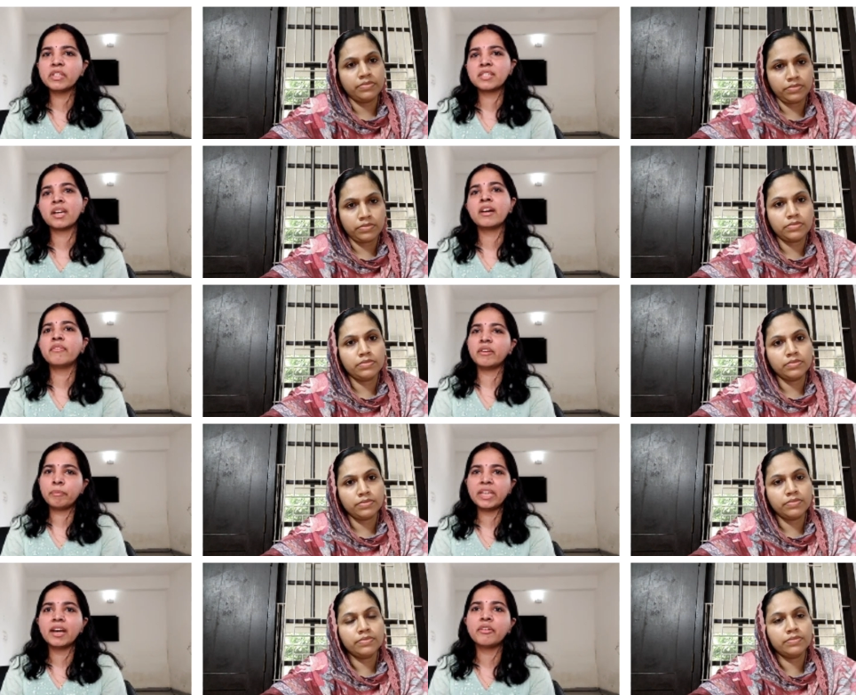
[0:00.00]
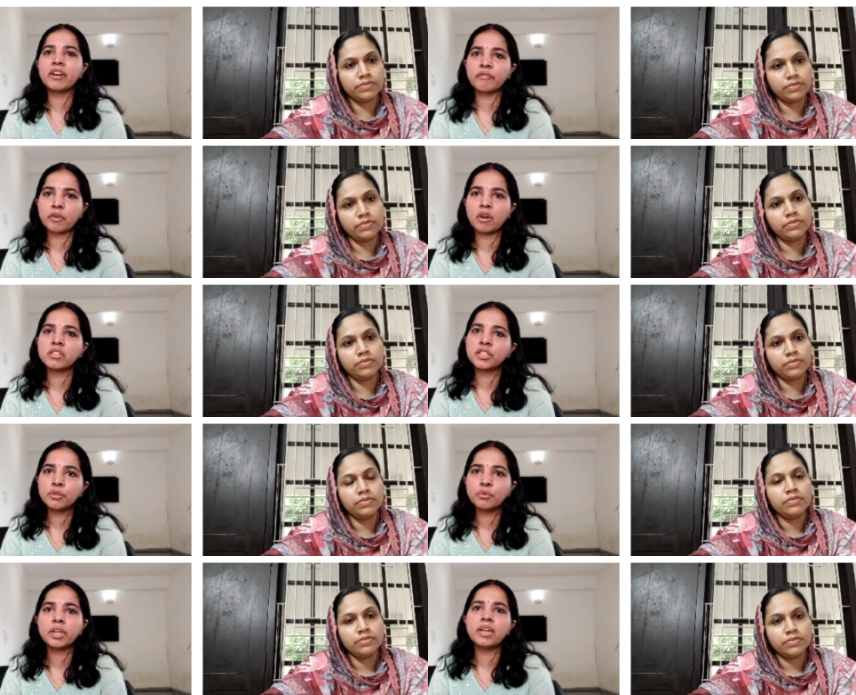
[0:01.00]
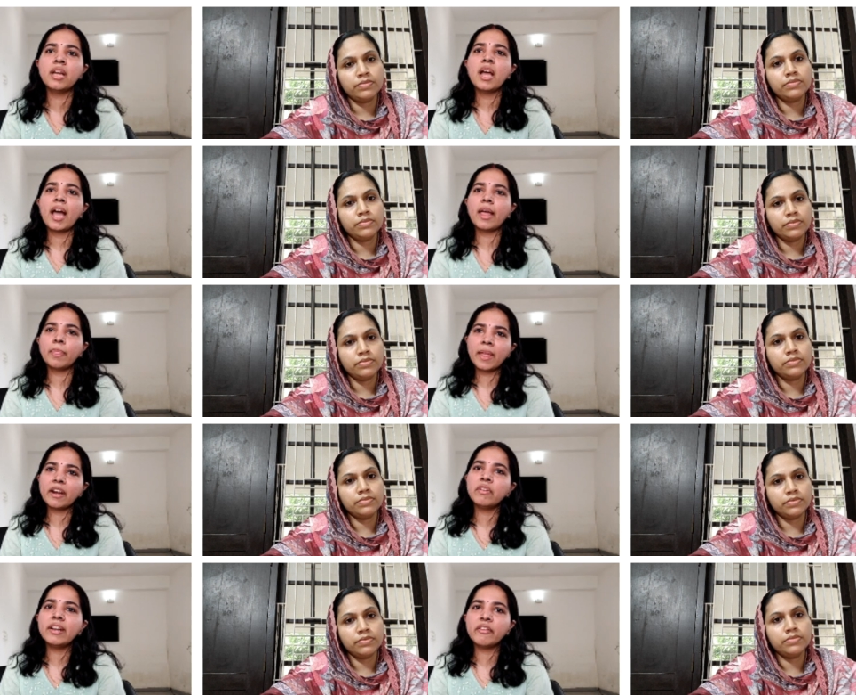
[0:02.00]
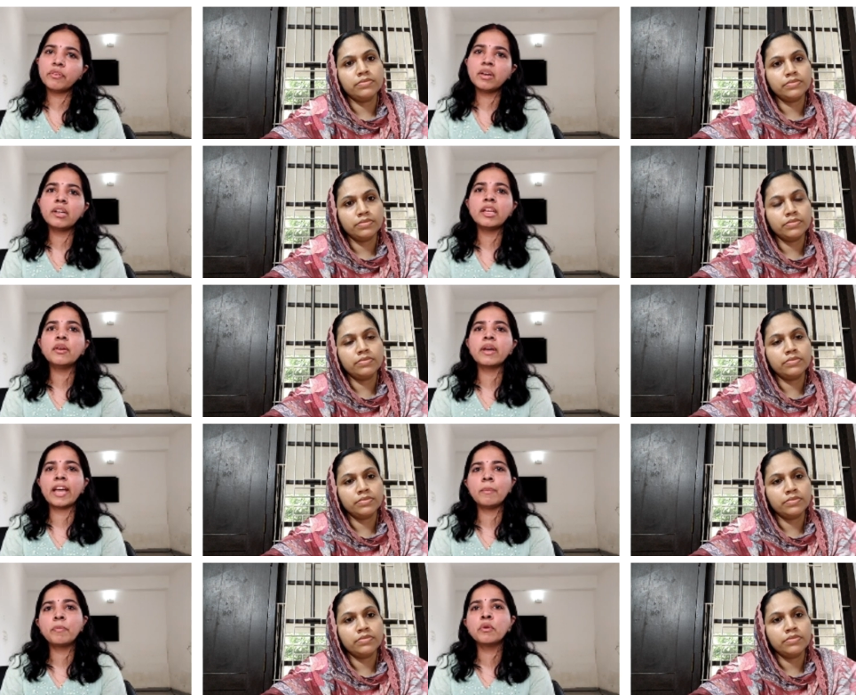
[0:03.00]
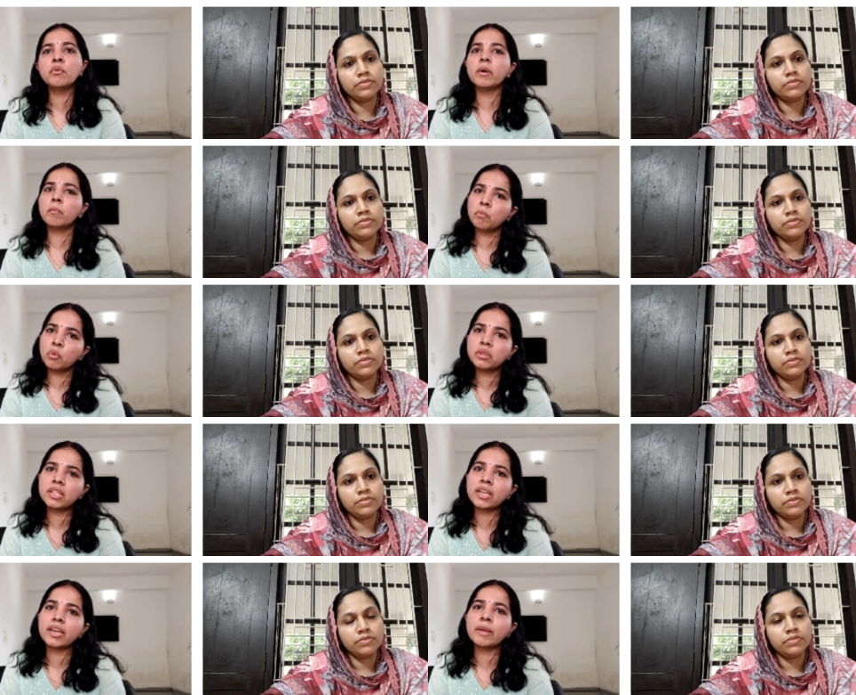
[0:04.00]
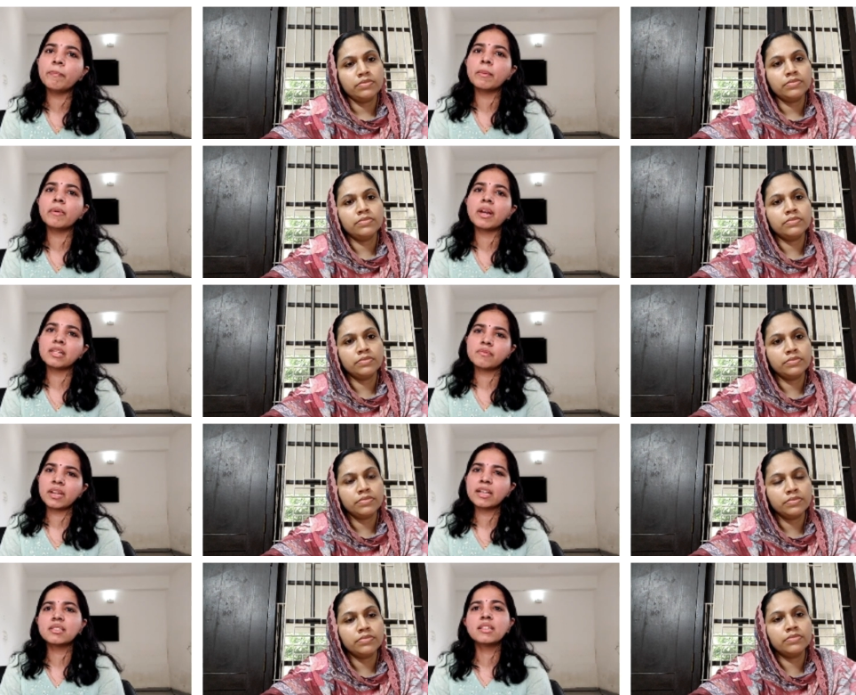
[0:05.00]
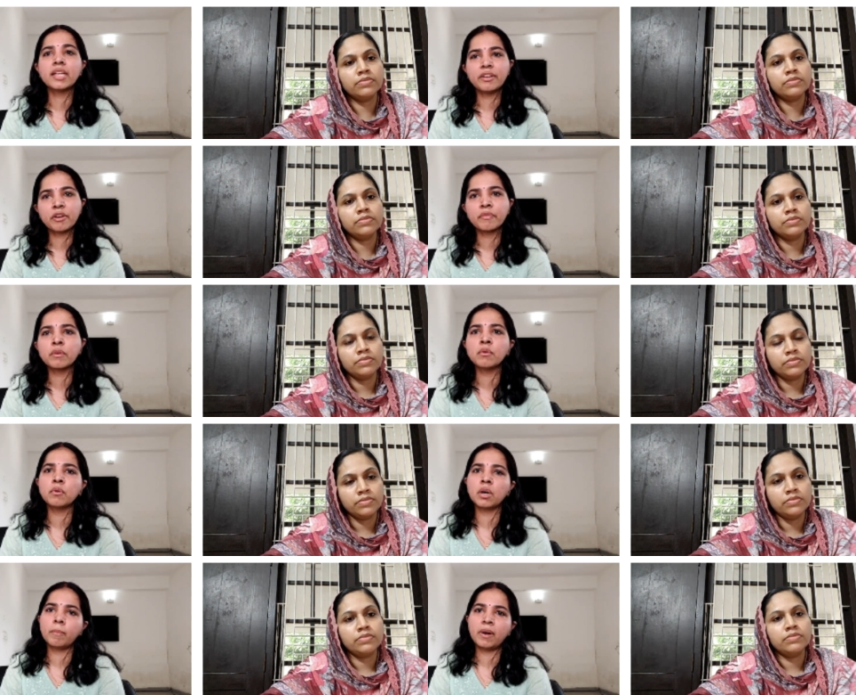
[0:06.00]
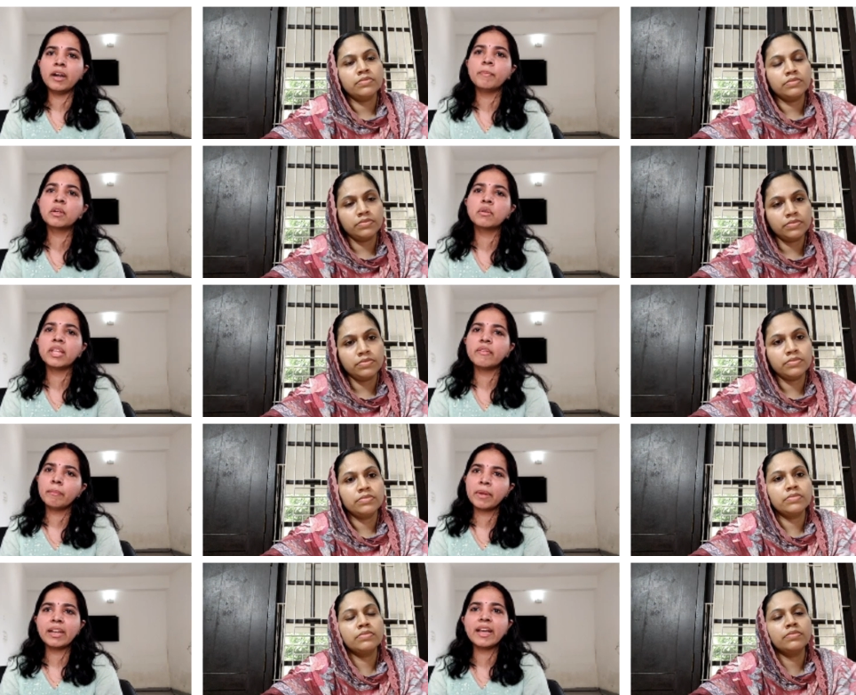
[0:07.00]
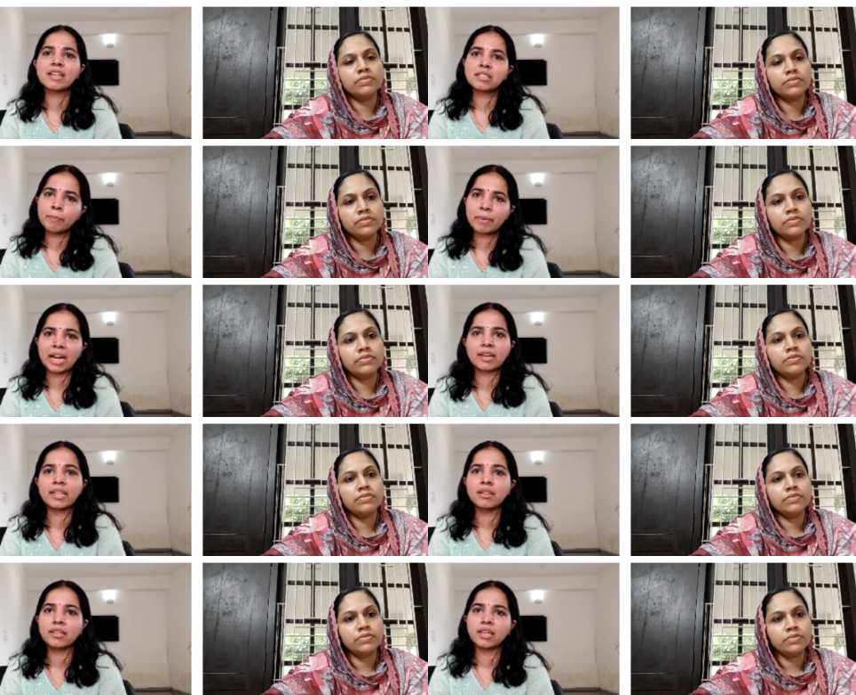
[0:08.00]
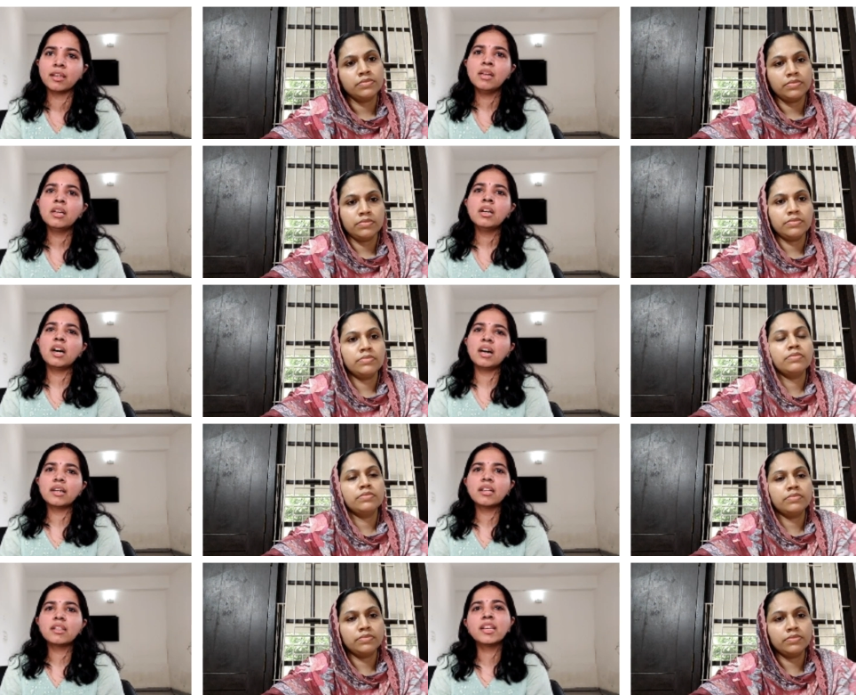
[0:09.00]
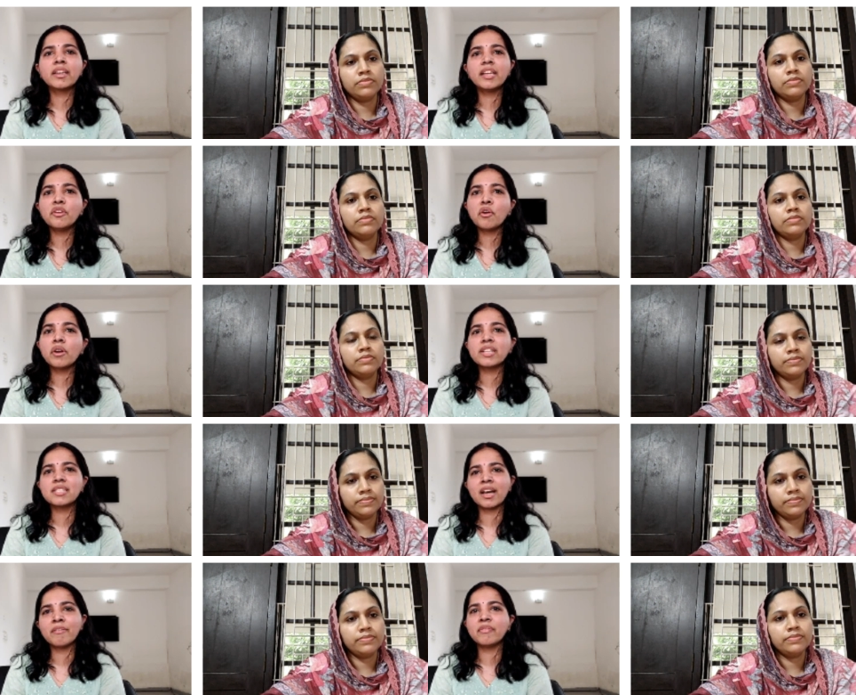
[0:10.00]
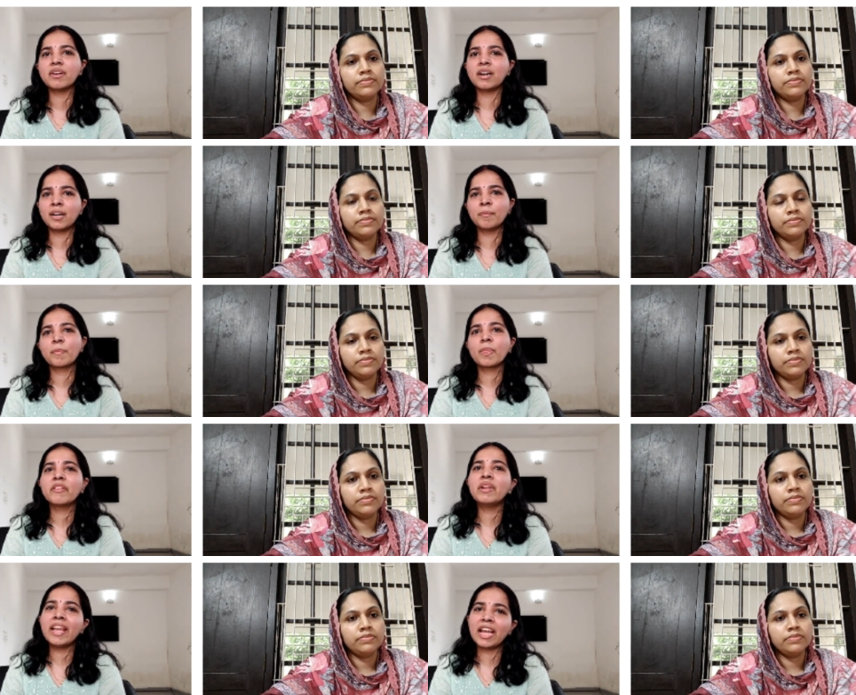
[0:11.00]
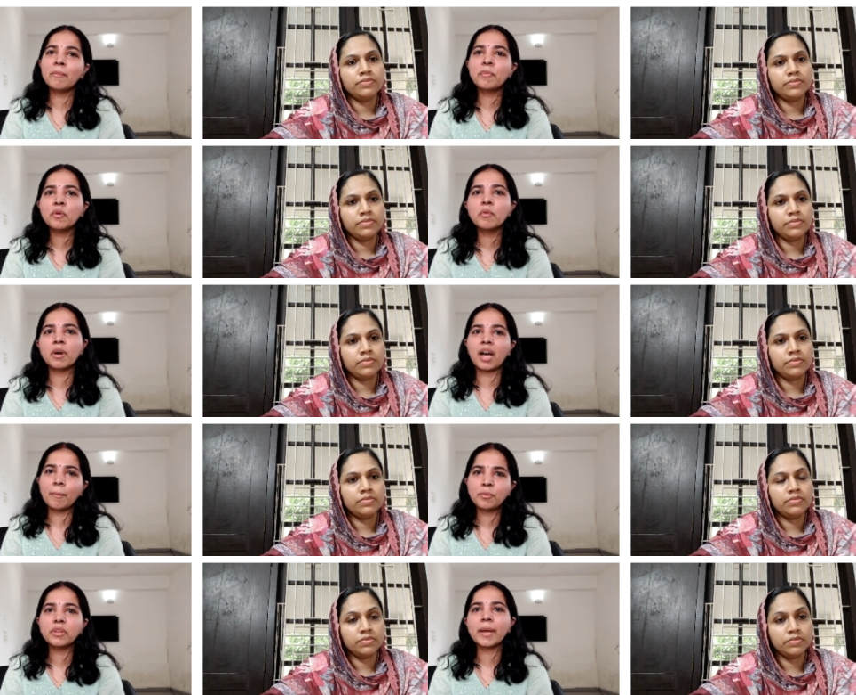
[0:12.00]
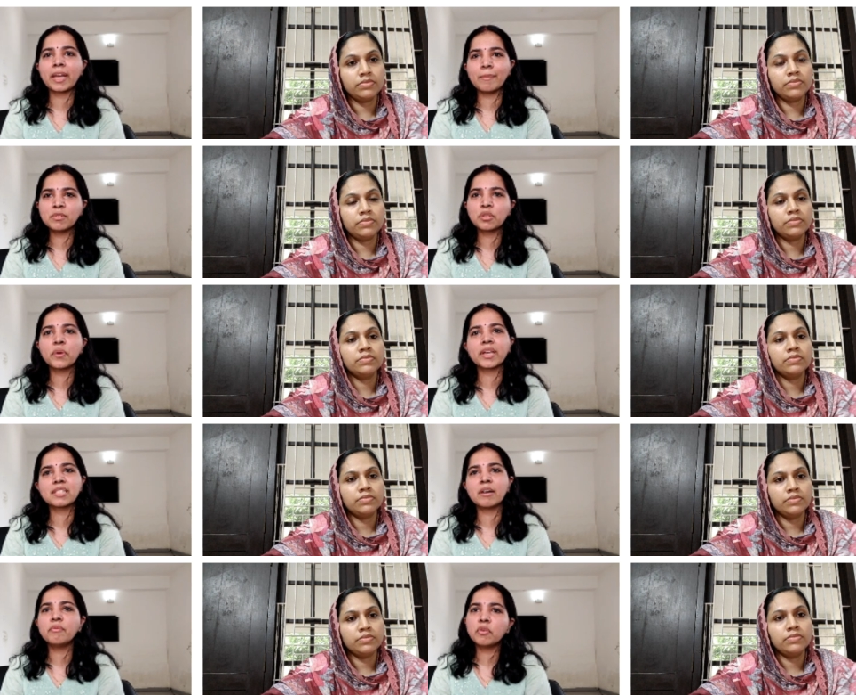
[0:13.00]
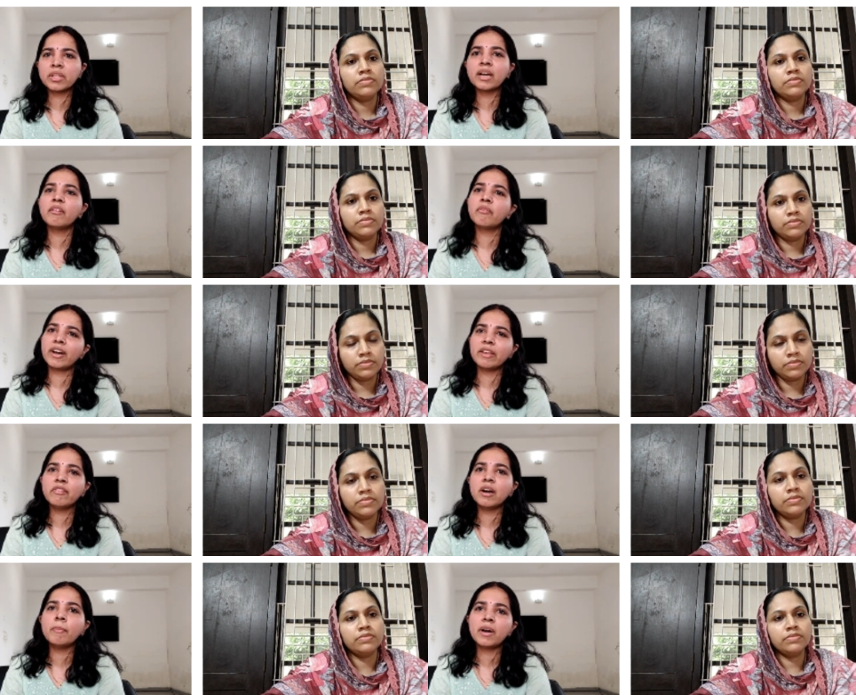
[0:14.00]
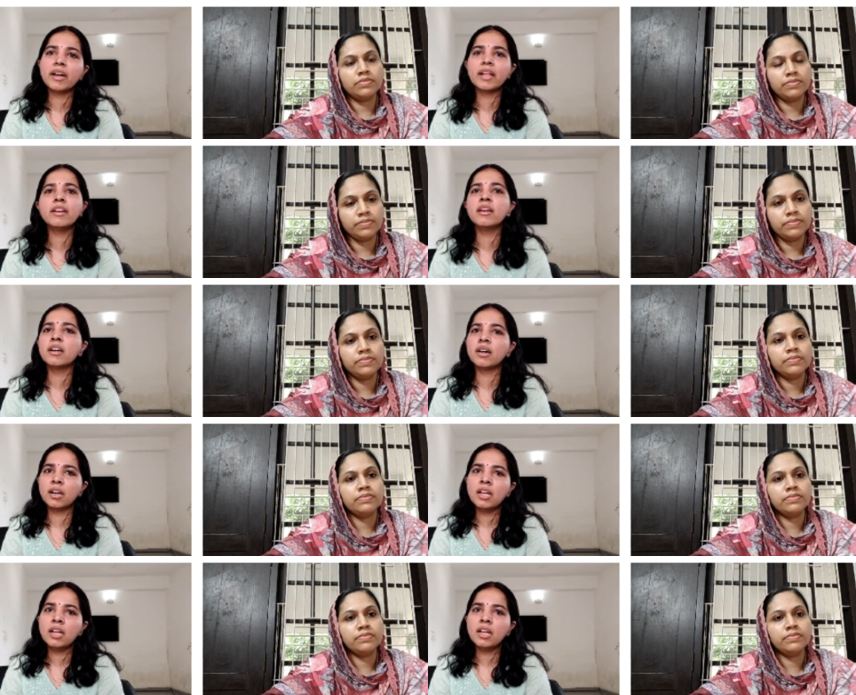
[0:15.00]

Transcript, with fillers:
Speaker 1: which have a pediatric nephrology unit and that will definitely help you both theory paper as well as in the interview uh, part because they will mainly ask the practical thing. Uh, theory knowledge have uh, will help you up to the MCQ exam for the IVA part and uh,